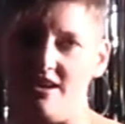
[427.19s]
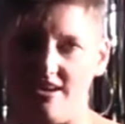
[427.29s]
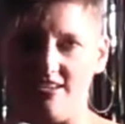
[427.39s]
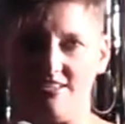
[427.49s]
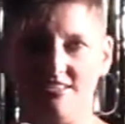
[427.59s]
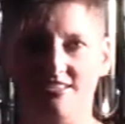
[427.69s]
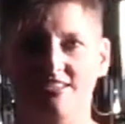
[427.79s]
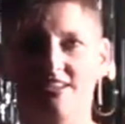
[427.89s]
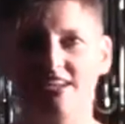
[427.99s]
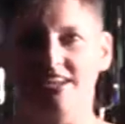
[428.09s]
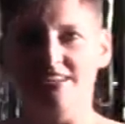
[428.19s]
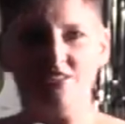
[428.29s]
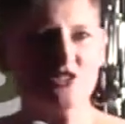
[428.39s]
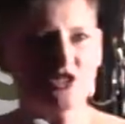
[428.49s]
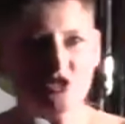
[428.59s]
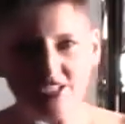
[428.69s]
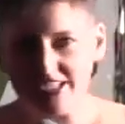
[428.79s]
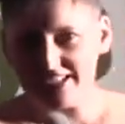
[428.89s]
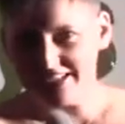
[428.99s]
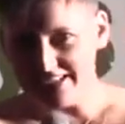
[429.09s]
eyes, not to treat
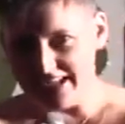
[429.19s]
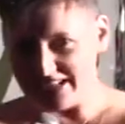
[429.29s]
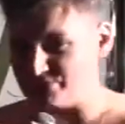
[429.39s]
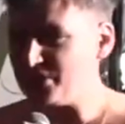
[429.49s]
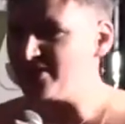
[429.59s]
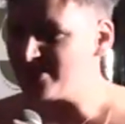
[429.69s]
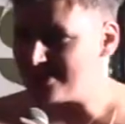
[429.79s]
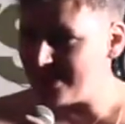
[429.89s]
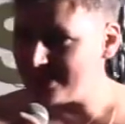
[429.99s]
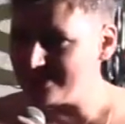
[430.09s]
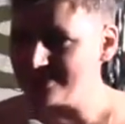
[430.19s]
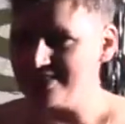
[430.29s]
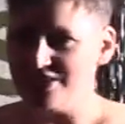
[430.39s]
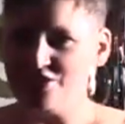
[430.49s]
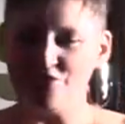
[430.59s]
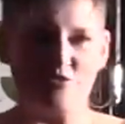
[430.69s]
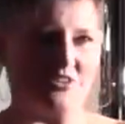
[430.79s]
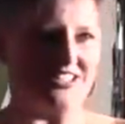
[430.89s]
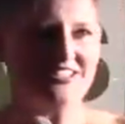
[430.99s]
it as a punchline or a